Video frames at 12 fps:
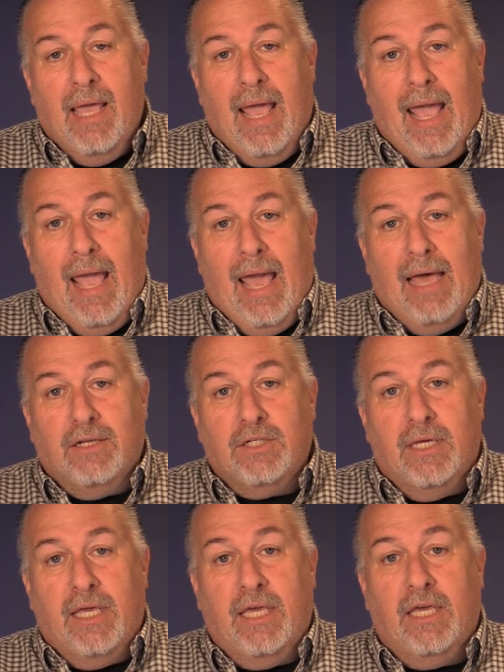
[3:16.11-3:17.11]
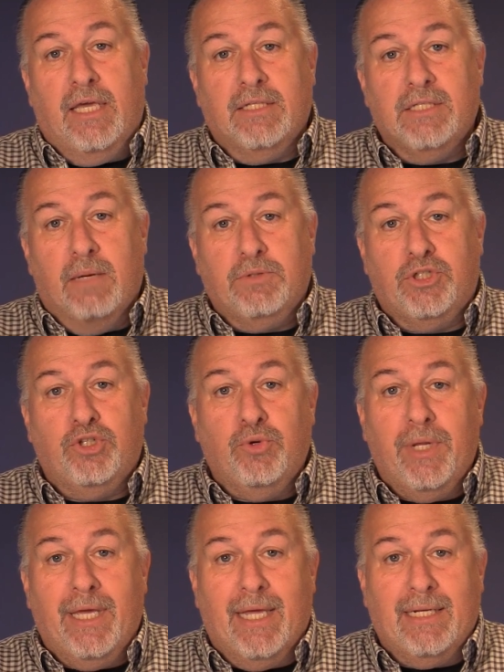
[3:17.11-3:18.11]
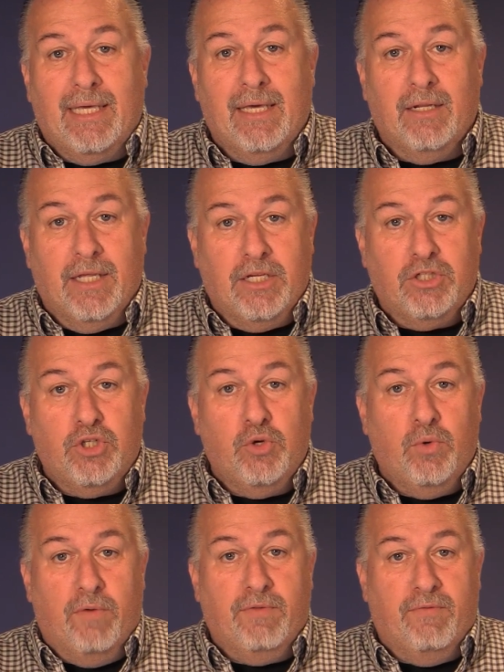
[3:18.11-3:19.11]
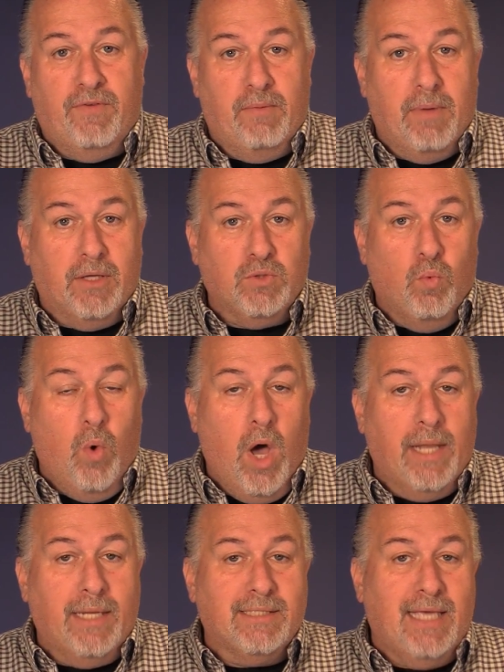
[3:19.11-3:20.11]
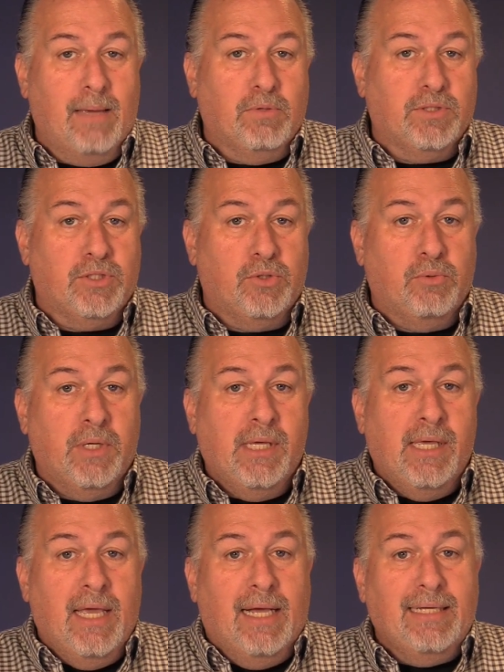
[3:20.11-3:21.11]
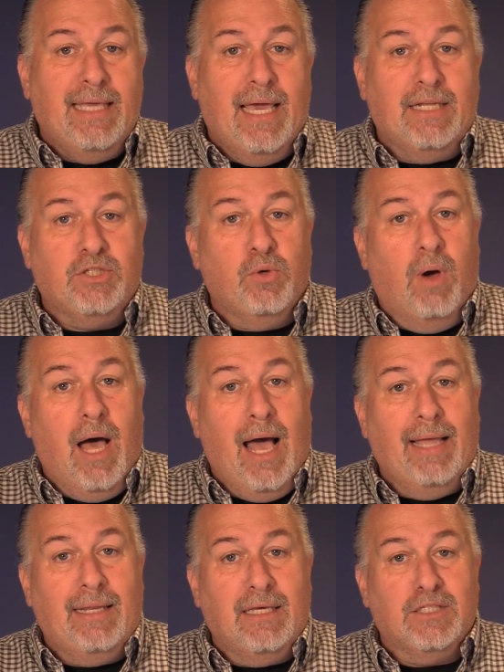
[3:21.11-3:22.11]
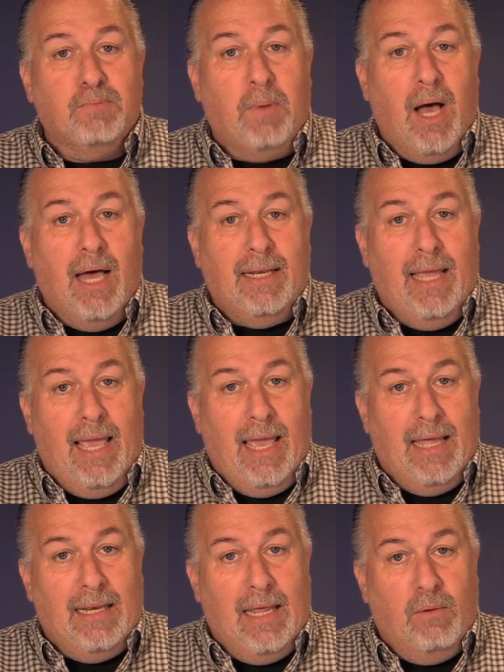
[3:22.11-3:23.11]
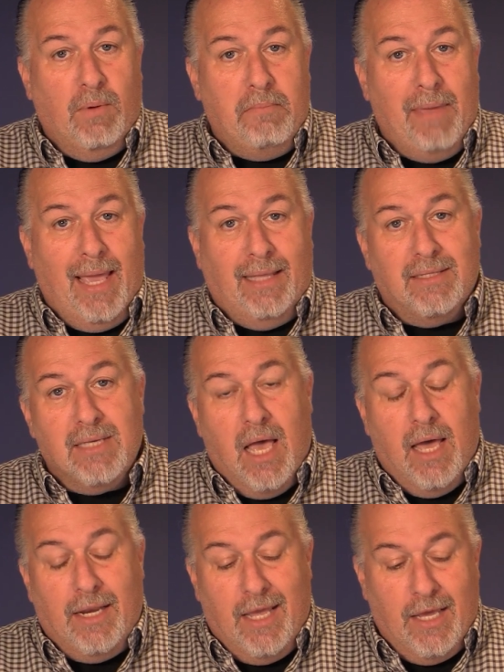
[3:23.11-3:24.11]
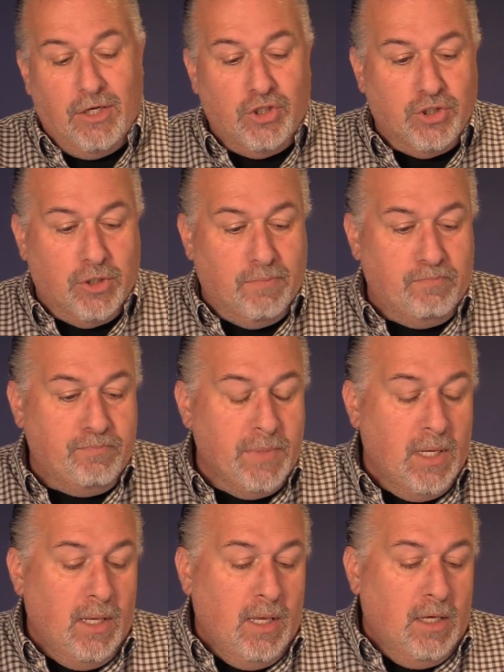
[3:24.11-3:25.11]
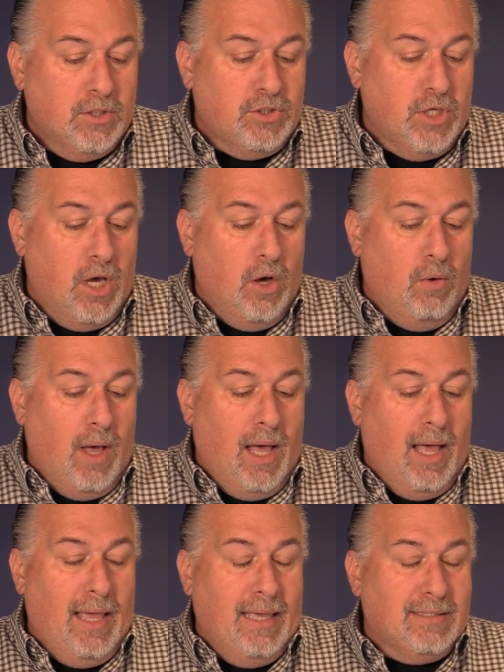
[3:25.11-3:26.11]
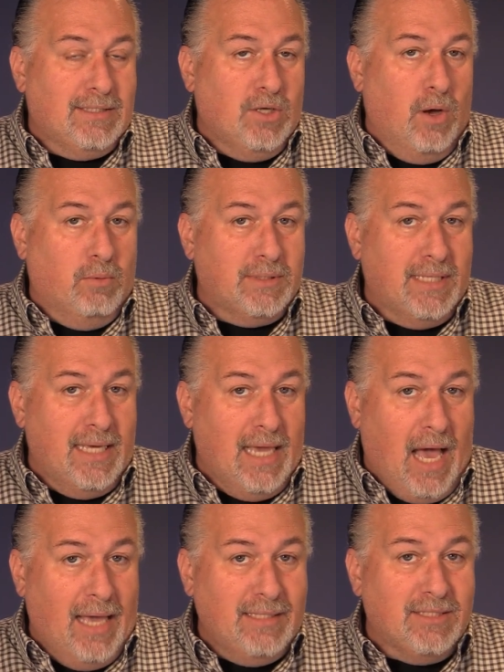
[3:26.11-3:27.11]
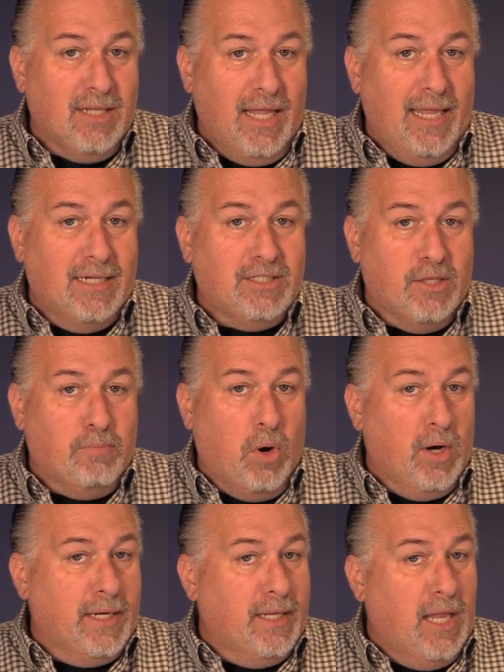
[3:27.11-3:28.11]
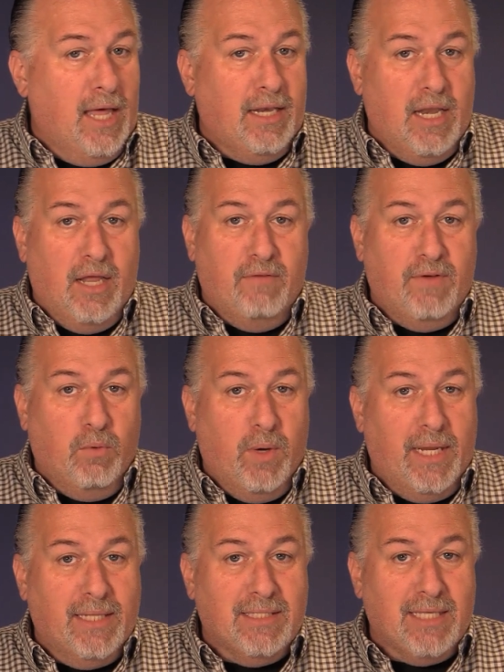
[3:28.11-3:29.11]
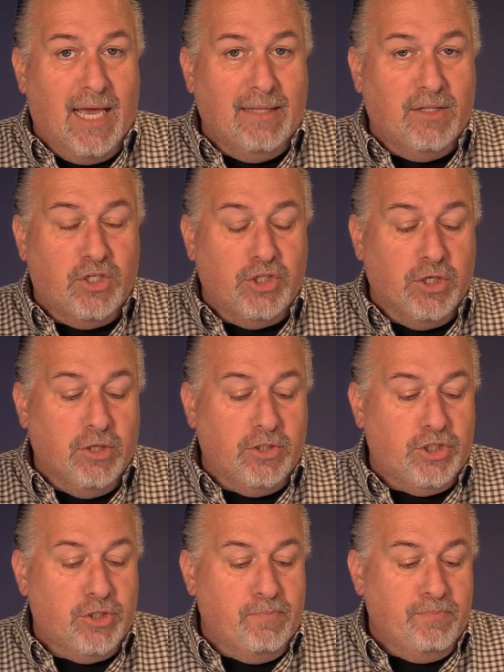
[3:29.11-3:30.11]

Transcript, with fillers: And he ends up shooting and killing two of the females. One is able to get to a hiding spot and remains uninjured. So, uh, so it was isolated to the parking lot. None of it went inside the church.